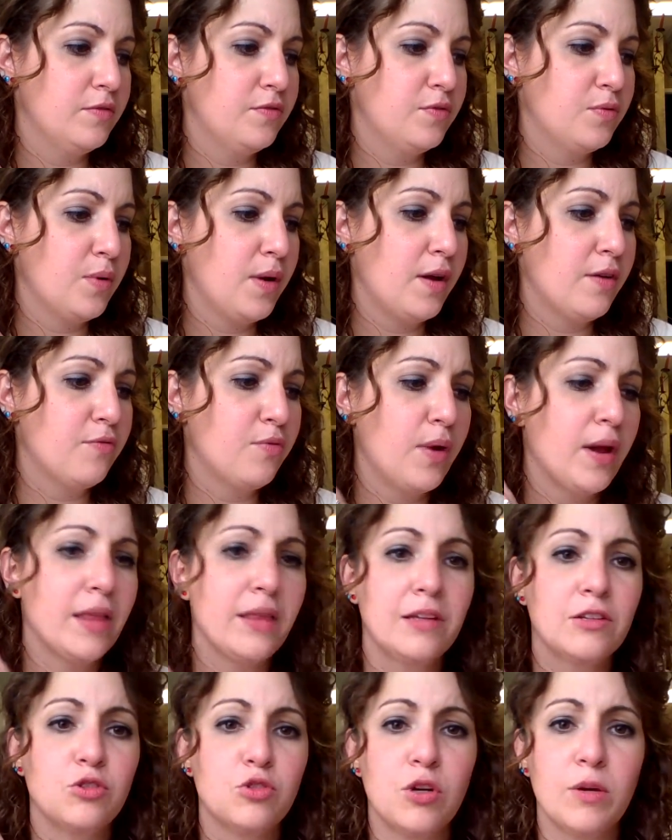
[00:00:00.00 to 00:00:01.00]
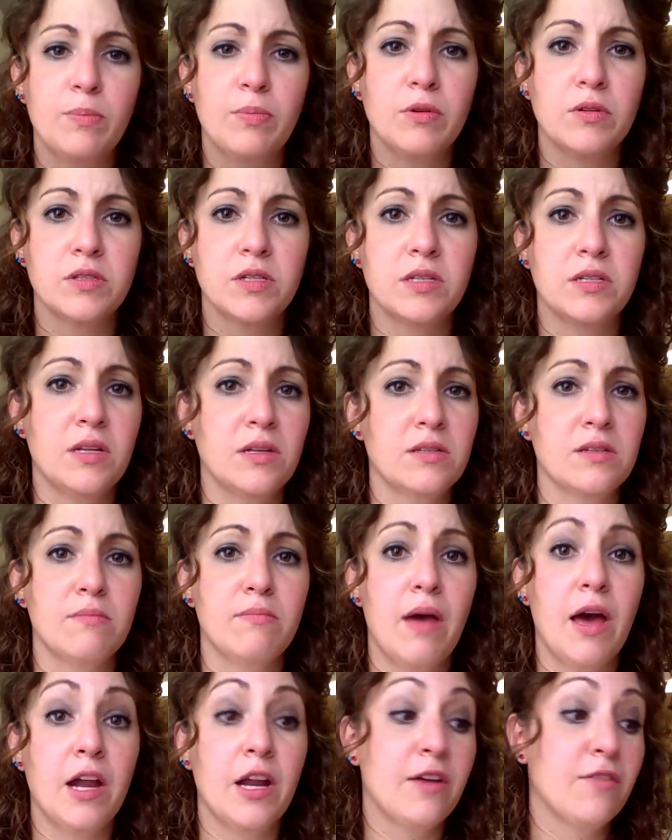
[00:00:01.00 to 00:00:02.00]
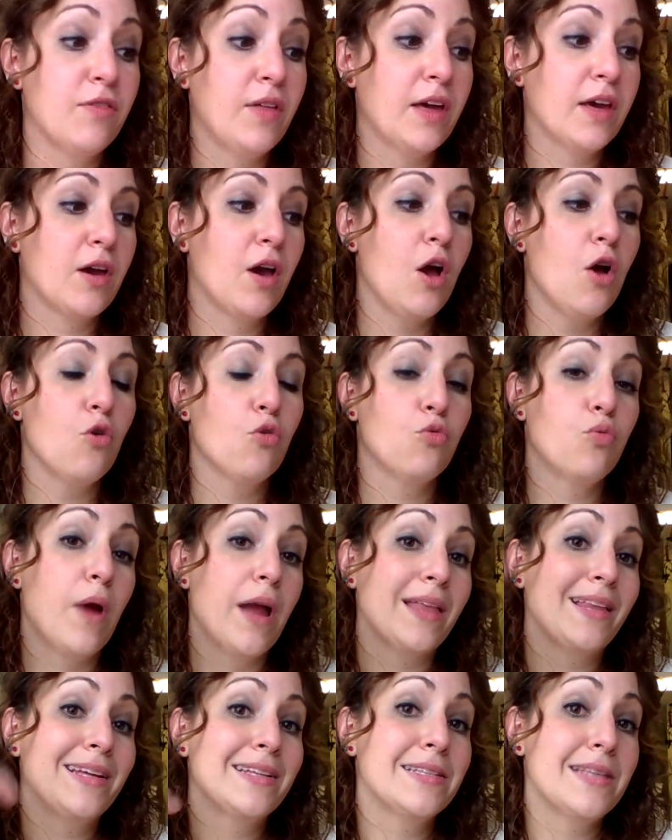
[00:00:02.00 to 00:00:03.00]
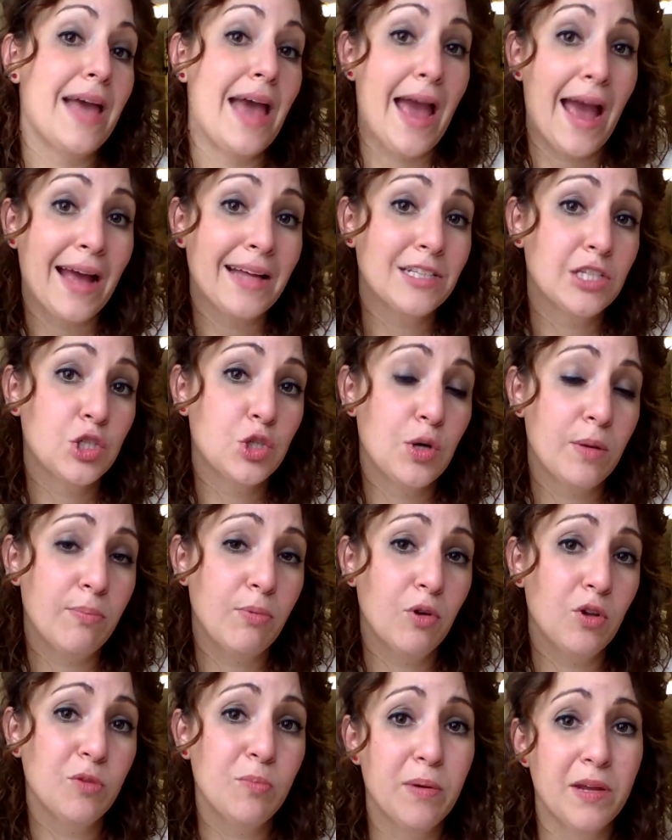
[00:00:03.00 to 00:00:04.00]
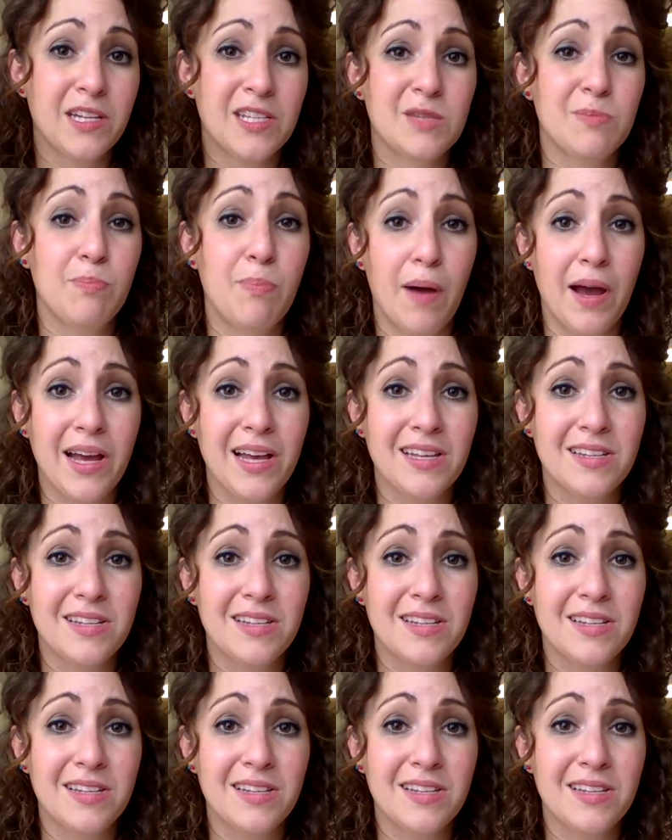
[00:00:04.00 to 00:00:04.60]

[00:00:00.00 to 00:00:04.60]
Raylan triples, it doesn't matter. If like Raylan's hats tripled, but its bike